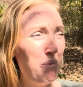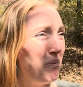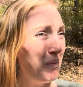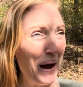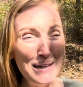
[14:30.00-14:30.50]

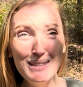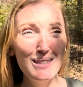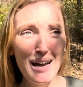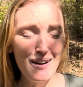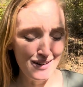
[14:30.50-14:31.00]
bugs
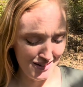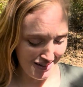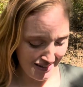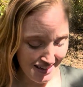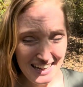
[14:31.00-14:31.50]
that are,
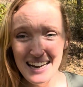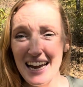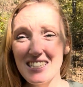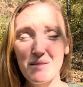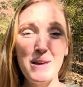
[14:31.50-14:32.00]

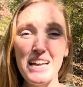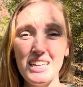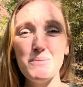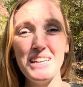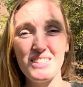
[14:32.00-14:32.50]
it's
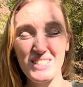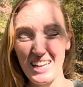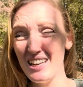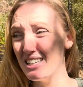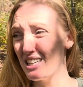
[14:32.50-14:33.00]
because my
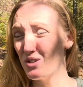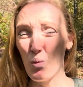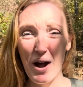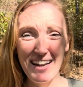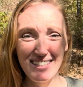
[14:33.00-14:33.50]
skin is as
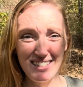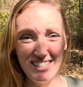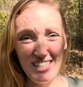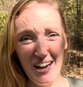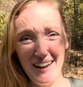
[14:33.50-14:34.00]
white as the
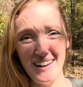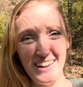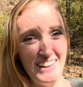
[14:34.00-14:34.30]
sun,